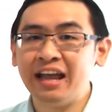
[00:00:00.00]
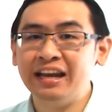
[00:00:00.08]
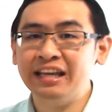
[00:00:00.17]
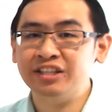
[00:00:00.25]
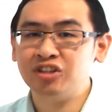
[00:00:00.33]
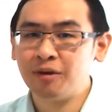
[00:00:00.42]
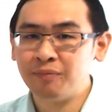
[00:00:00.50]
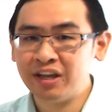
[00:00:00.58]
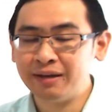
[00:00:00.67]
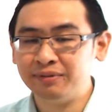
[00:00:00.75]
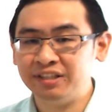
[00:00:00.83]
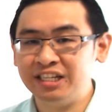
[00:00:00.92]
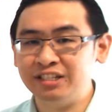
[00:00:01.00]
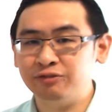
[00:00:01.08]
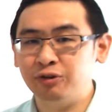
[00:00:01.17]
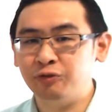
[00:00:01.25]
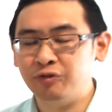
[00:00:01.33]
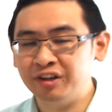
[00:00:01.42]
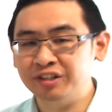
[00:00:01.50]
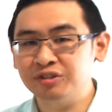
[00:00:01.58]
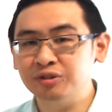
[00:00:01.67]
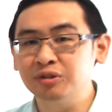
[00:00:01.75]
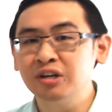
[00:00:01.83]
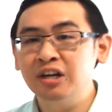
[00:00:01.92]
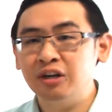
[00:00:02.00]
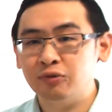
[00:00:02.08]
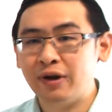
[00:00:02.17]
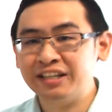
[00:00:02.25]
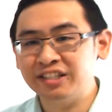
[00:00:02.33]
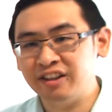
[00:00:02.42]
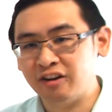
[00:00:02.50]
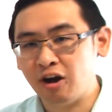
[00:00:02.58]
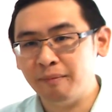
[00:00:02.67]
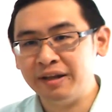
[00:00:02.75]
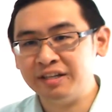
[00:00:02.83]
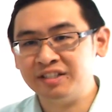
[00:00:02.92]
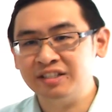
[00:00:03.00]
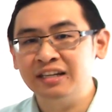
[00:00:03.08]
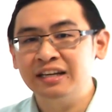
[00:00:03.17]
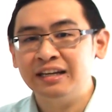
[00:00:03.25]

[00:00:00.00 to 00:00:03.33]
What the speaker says: any topic please feel free to write in the comments